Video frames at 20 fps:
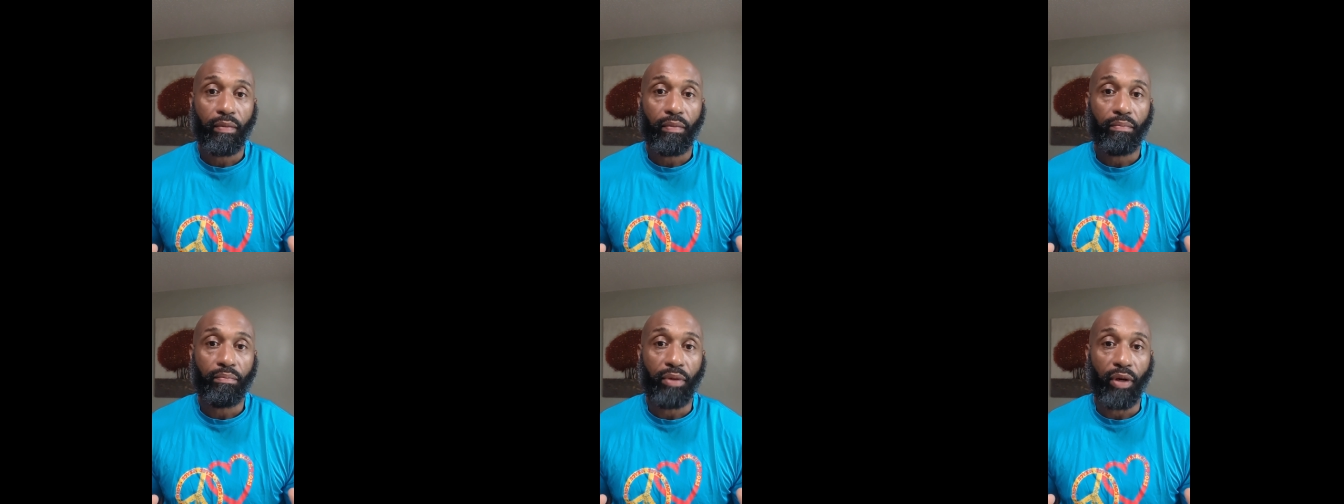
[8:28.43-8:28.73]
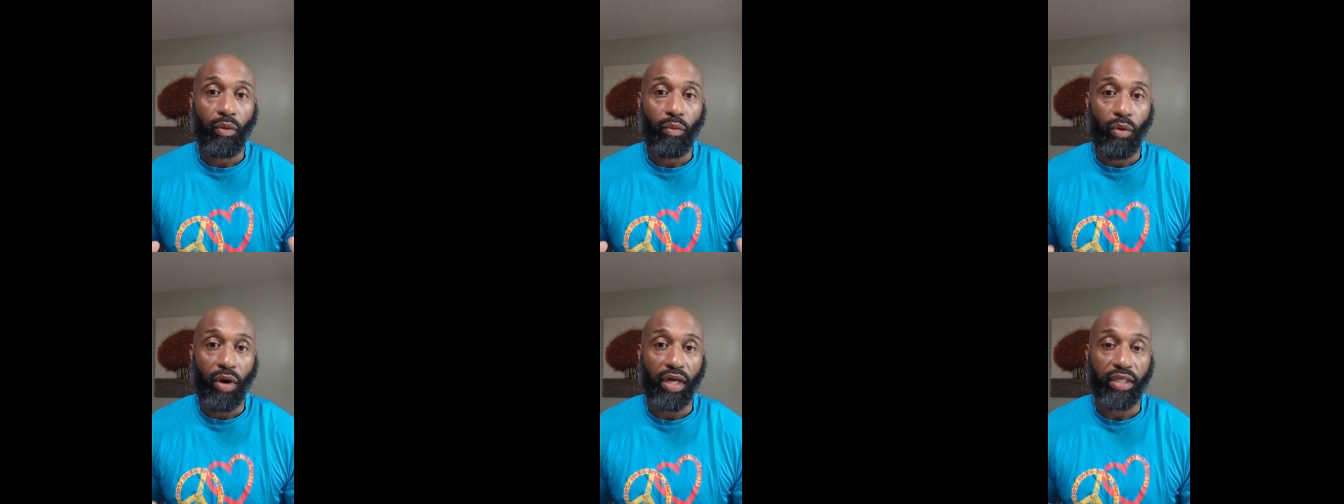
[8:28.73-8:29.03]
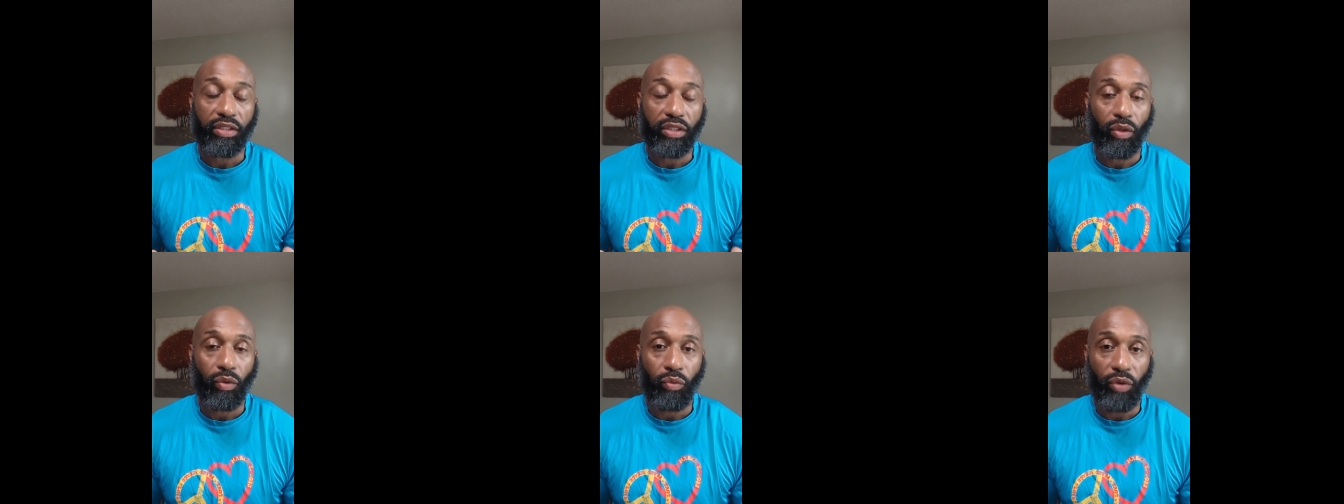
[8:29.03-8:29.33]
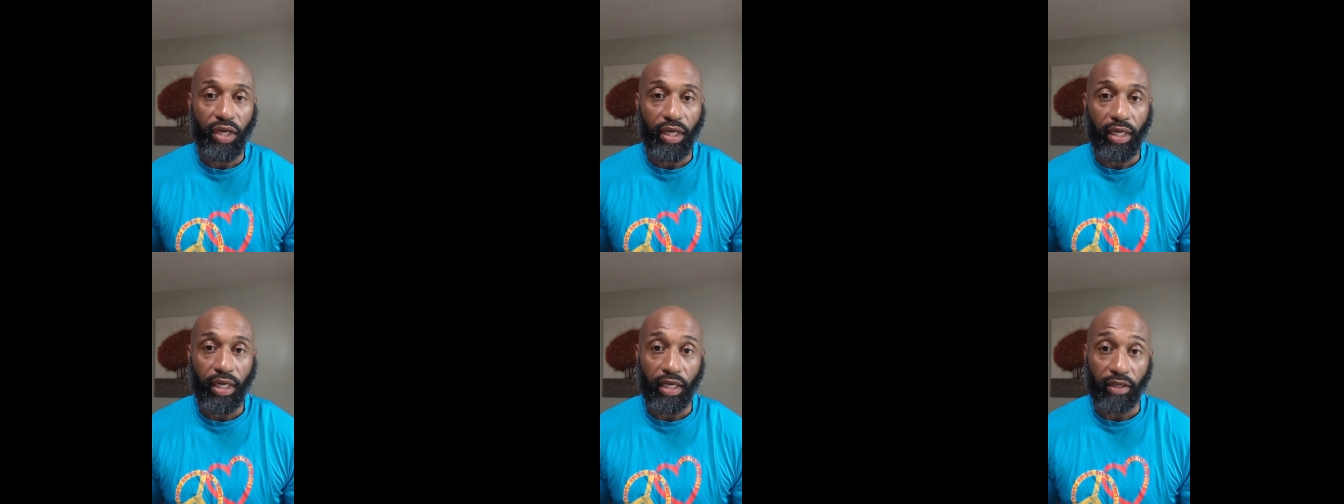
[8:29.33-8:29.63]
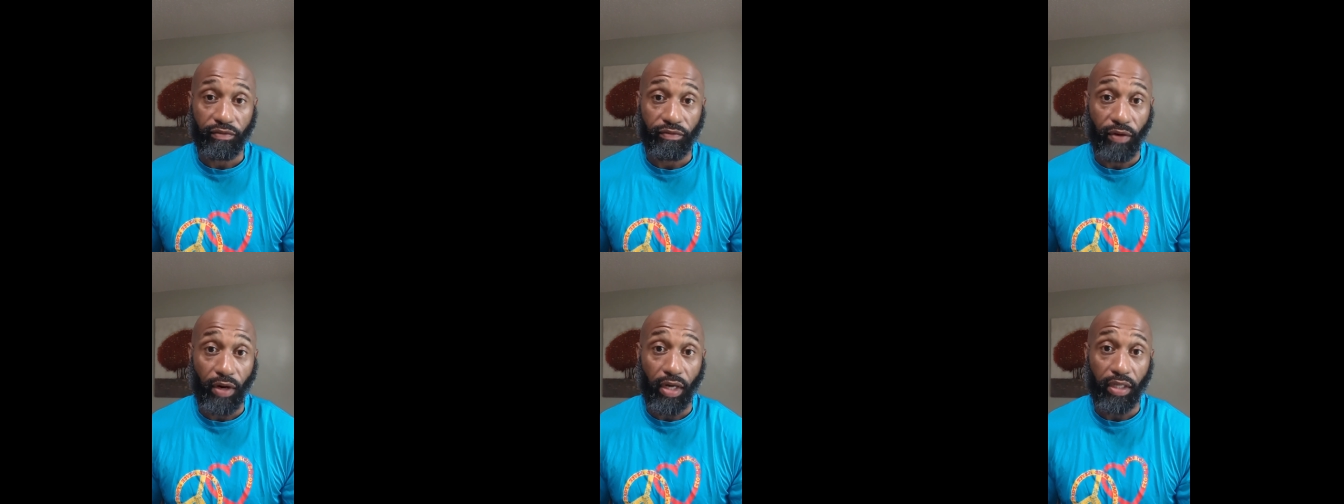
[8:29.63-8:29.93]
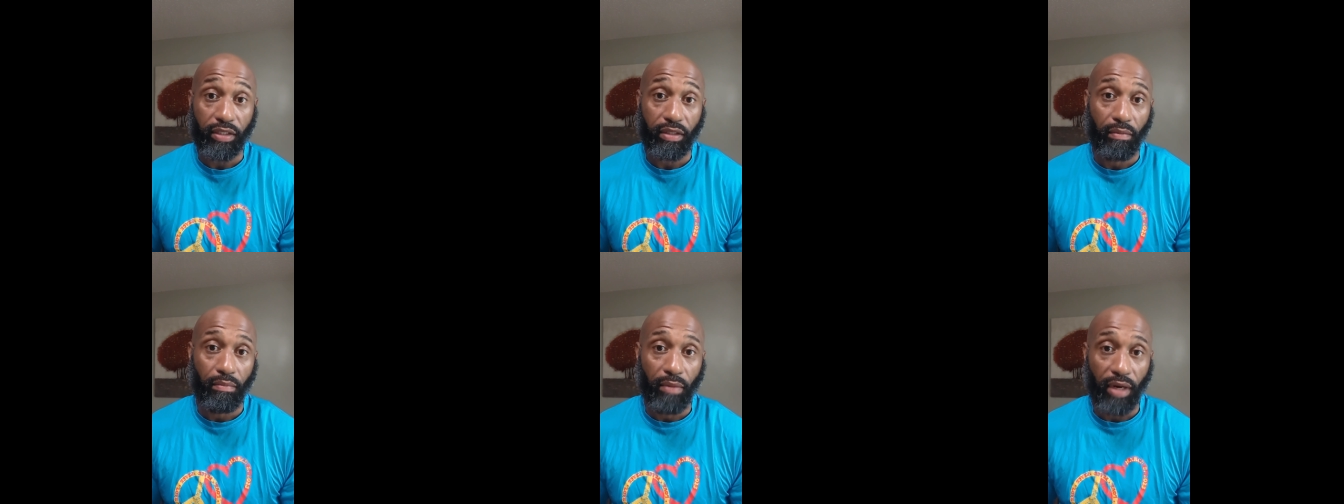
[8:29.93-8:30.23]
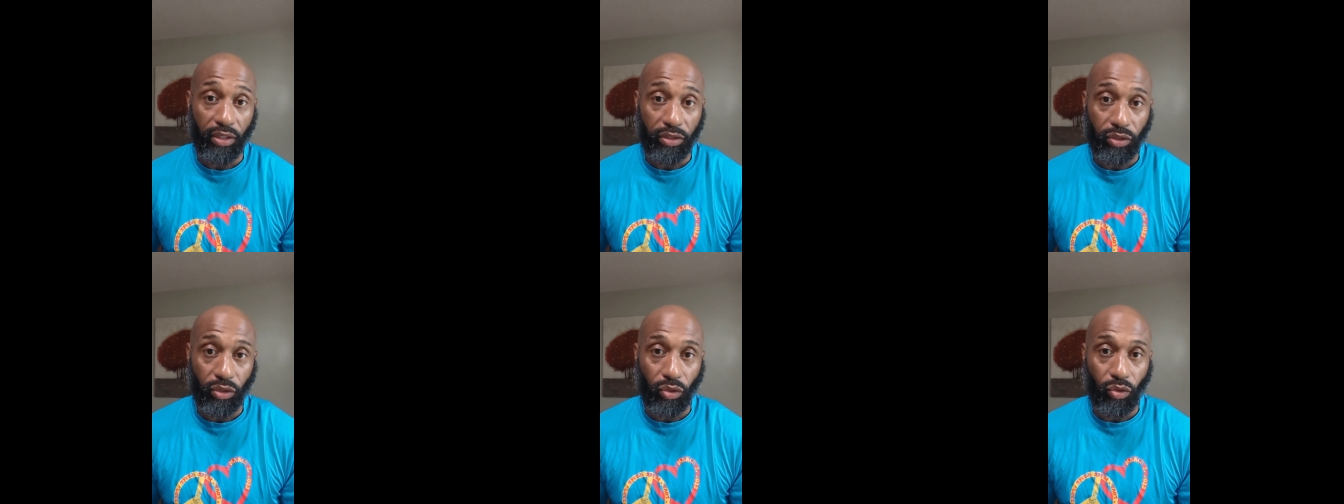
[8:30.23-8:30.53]
but once a week as far as the
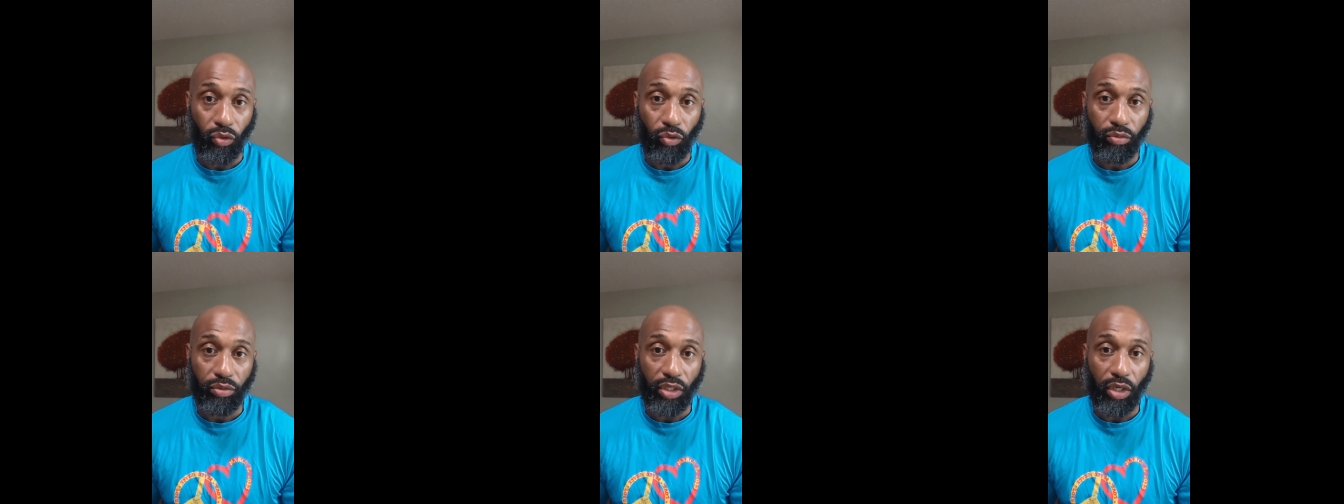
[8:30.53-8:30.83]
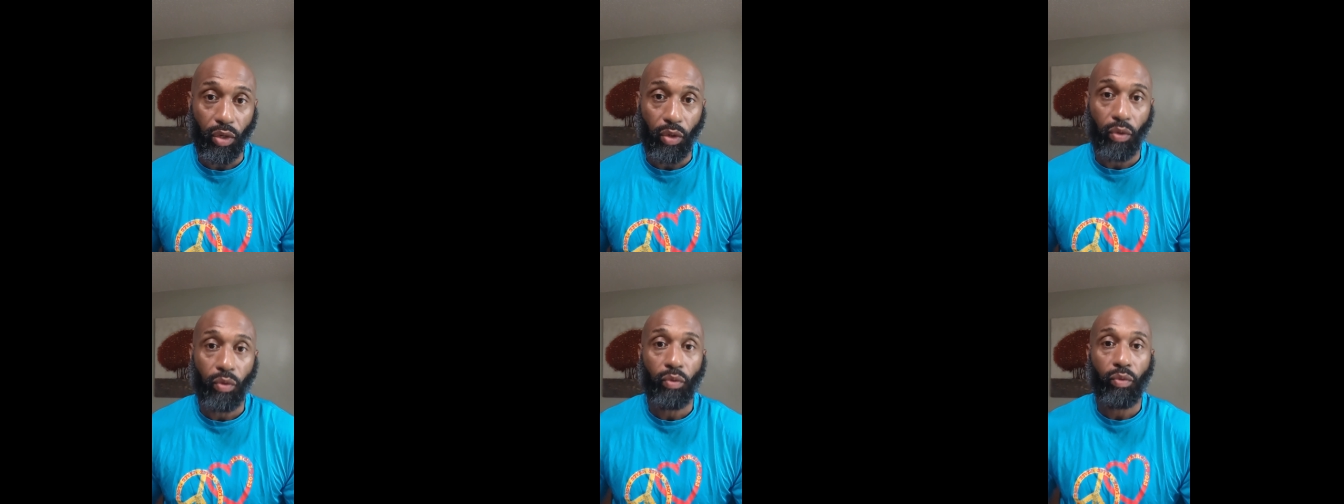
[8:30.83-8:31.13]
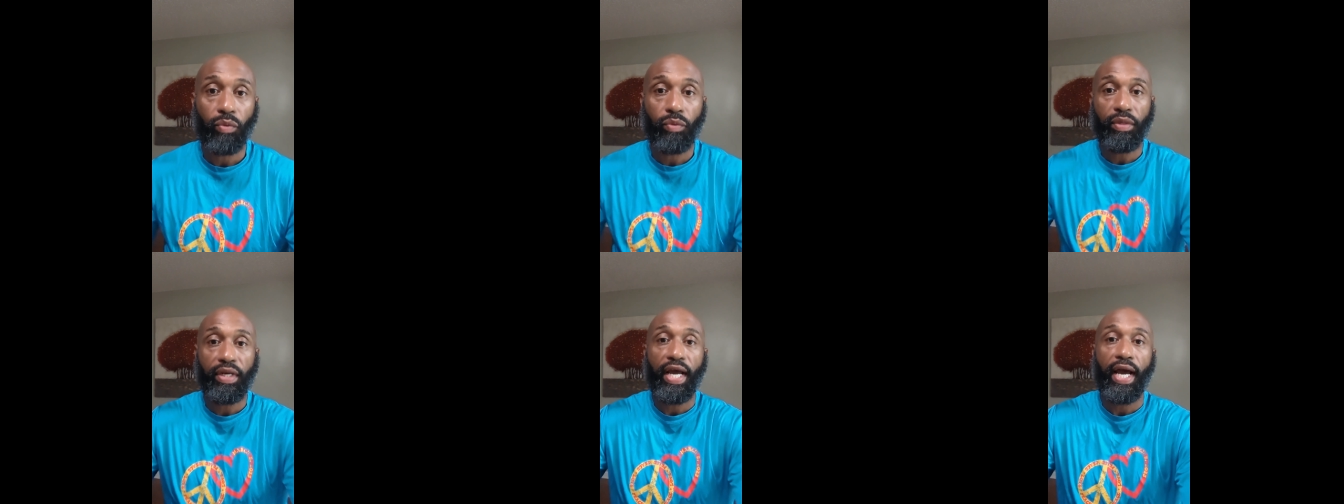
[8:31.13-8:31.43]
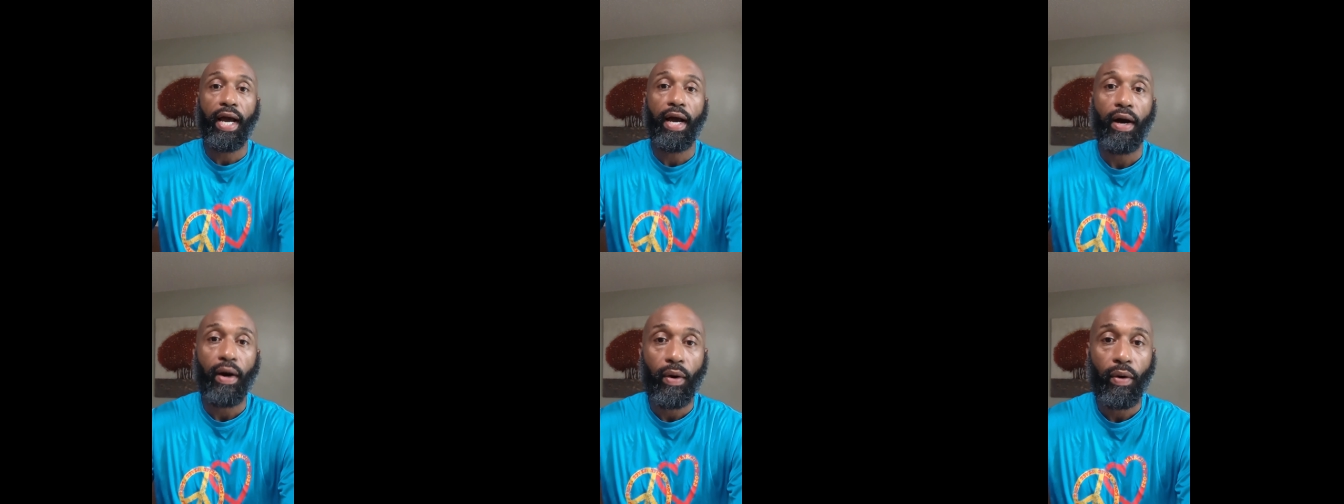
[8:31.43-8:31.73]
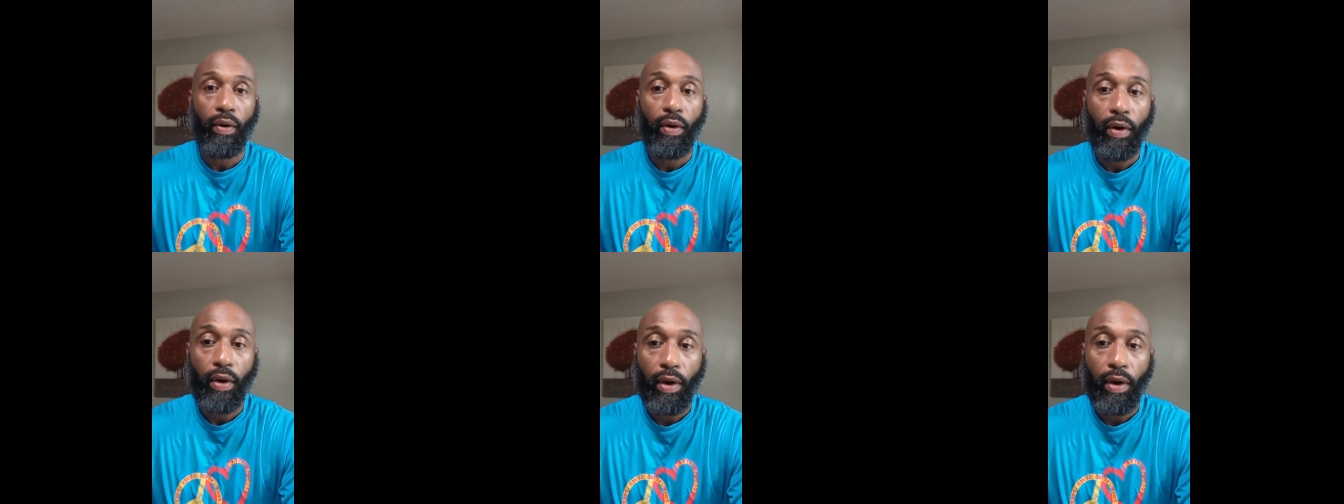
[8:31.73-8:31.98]
muscle groups go. Now,